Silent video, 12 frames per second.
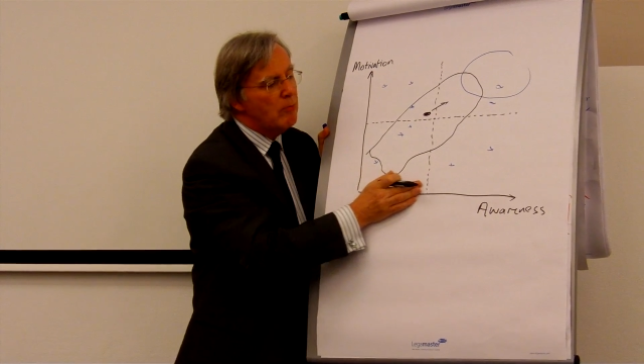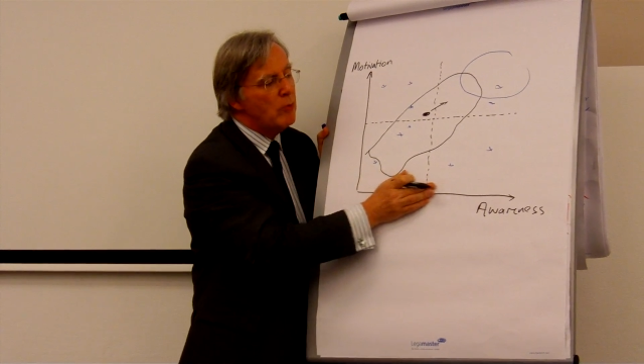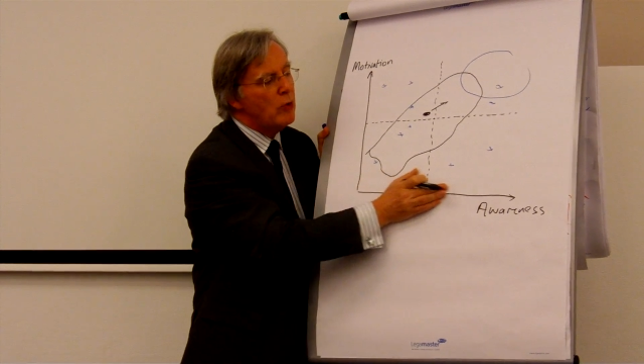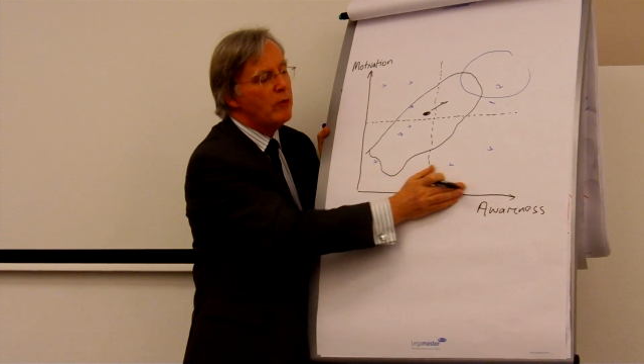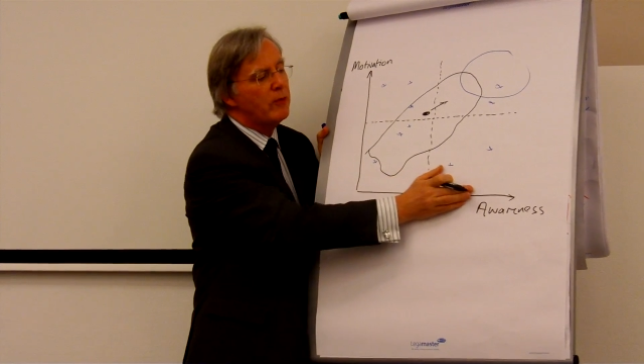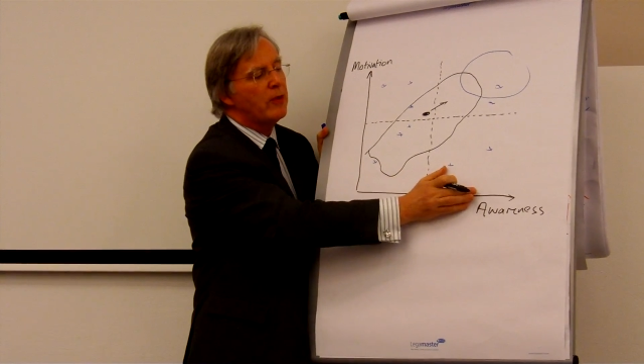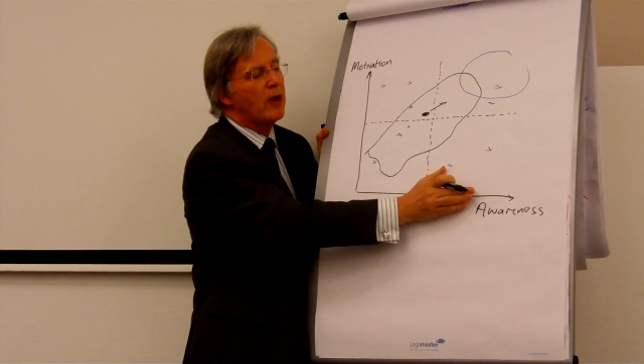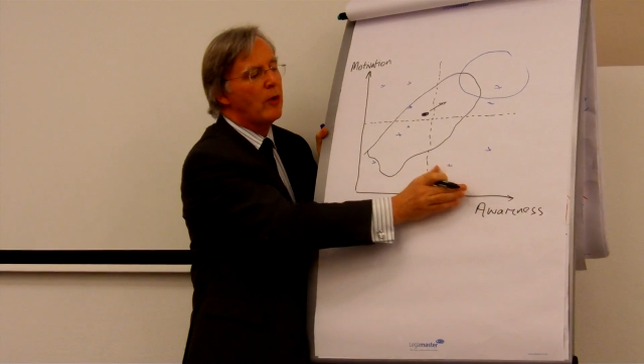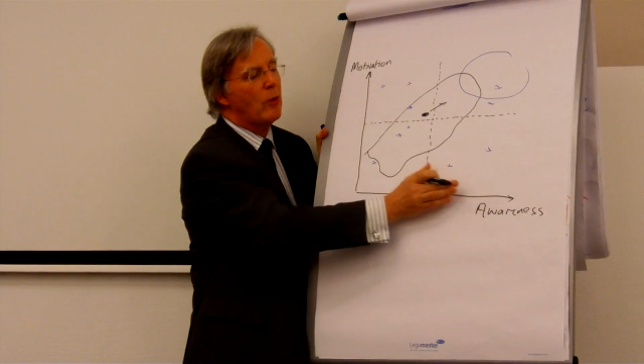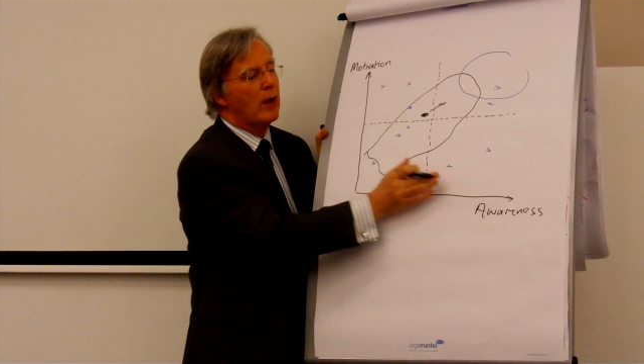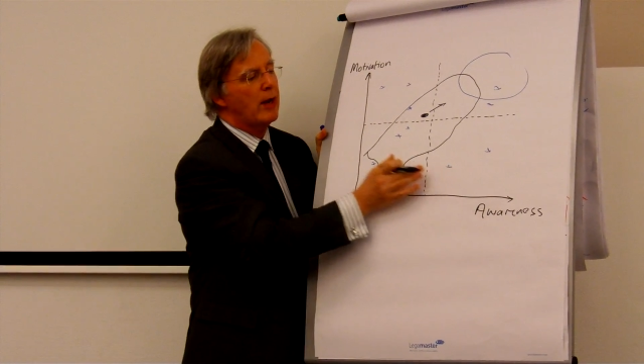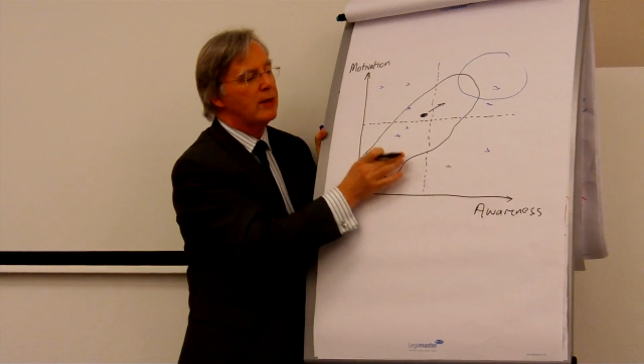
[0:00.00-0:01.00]
move their
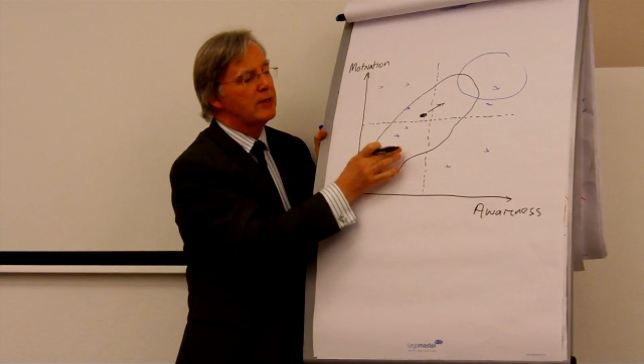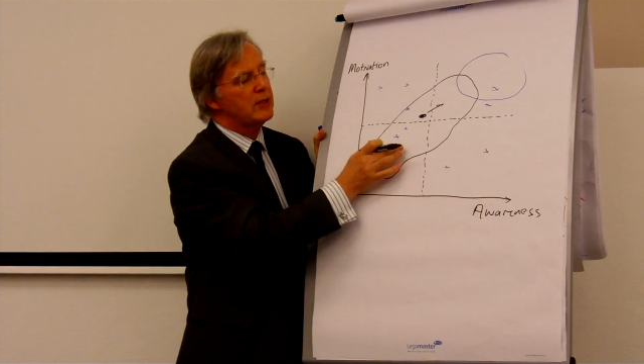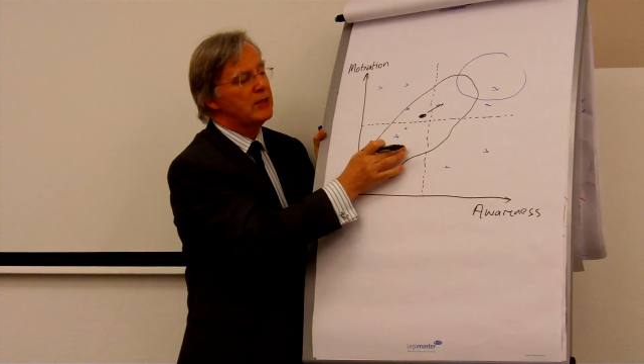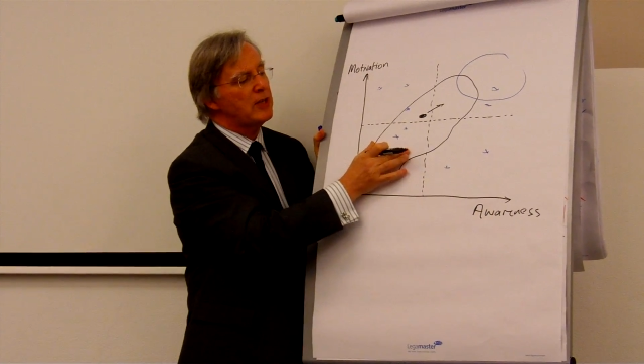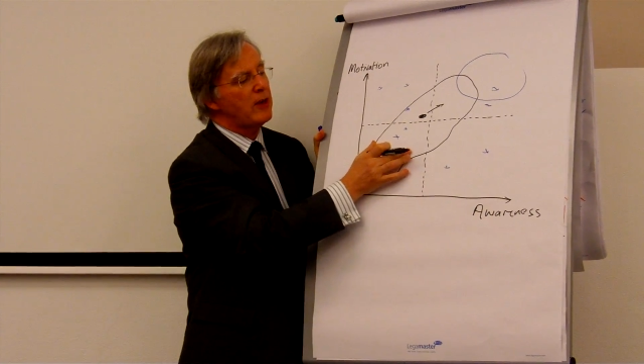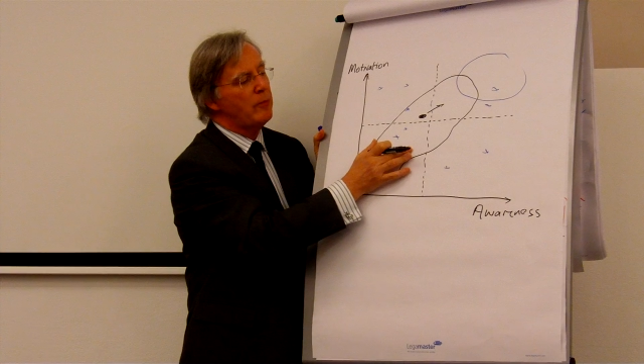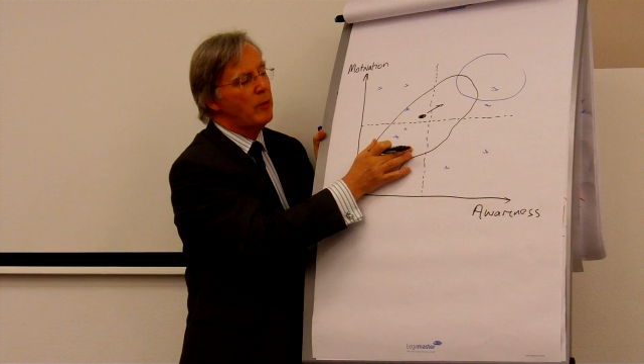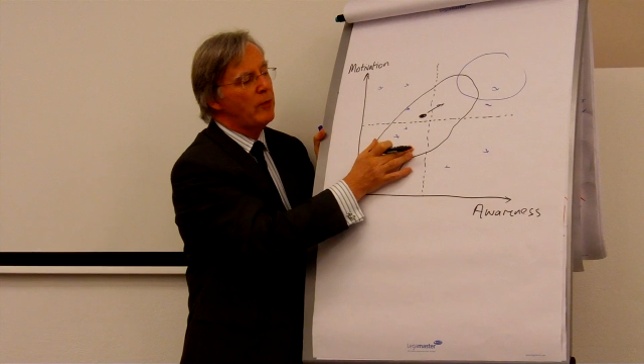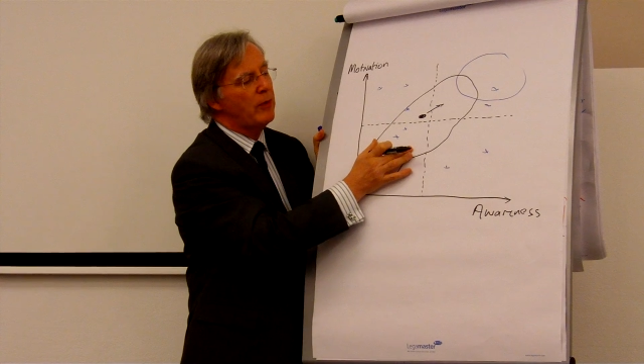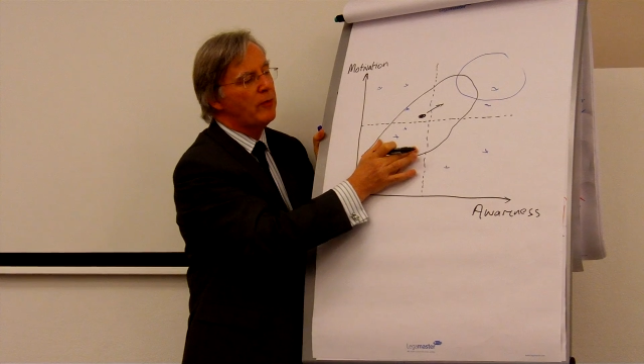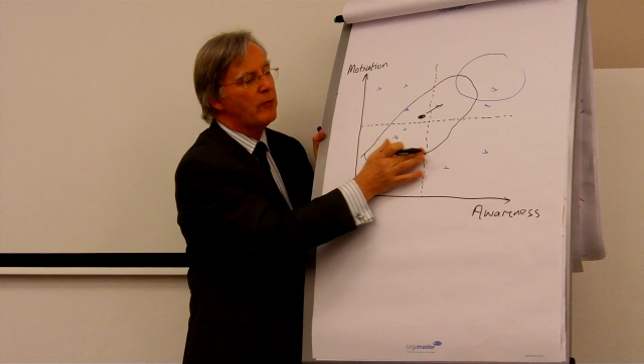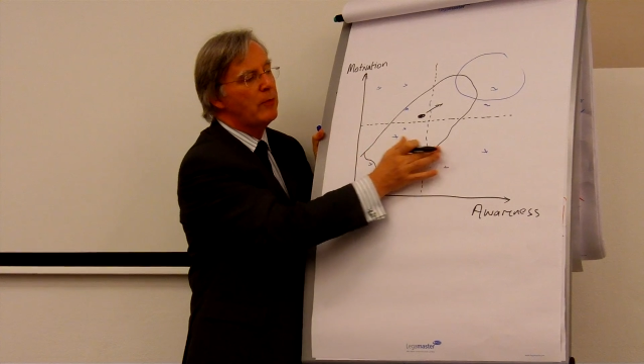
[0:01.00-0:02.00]
awareness, instead of
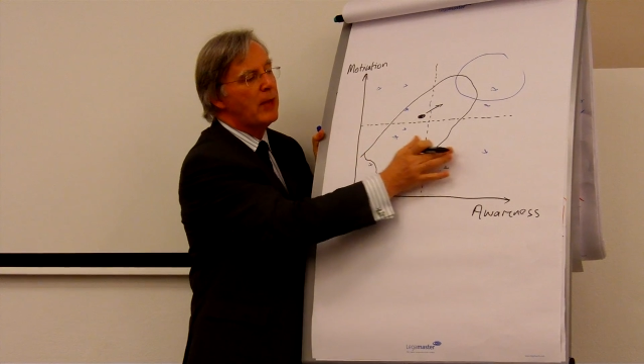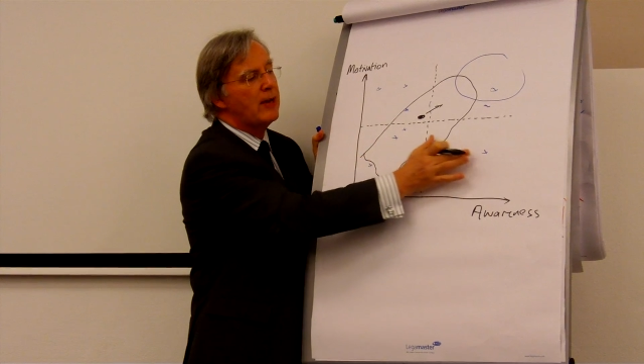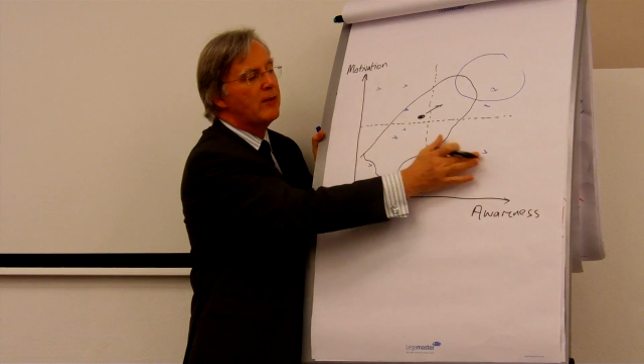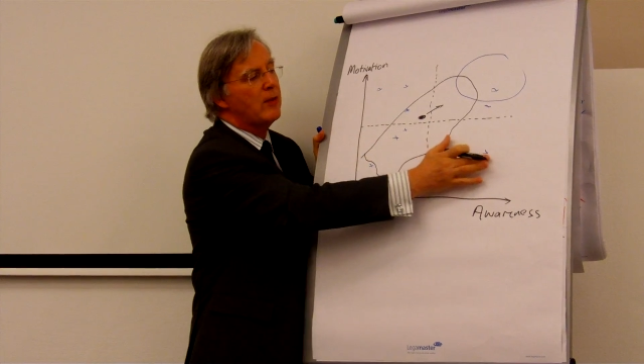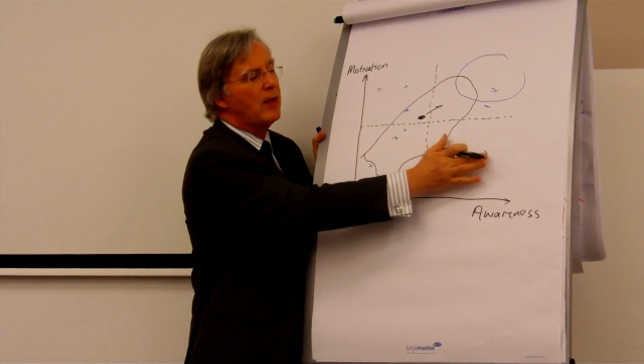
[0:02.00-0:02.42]
moving from there to